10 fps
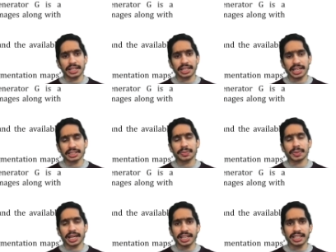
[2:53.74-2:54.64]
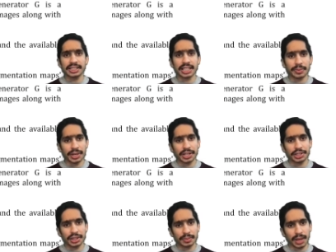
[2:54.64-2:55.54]
takes the predicted
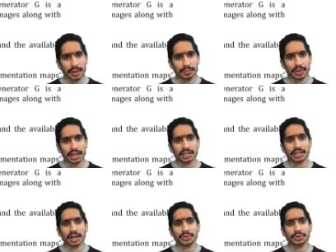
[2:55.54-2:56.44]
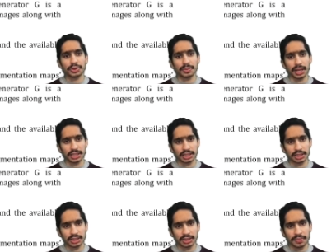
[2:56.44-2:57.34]
segmentation map and the ground truth
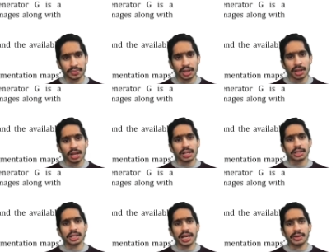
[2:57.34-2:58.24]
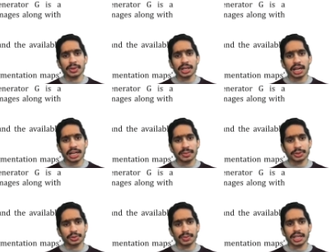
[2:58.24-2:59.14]
masks. The network attempts
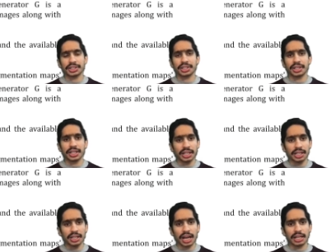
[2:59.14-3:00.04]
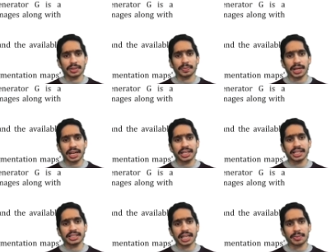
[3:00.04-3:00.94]
to match the real and the
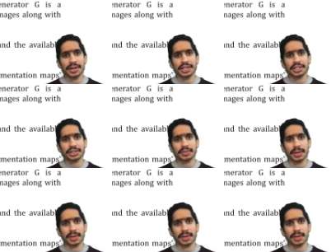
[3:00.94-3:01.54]
predicted segmentation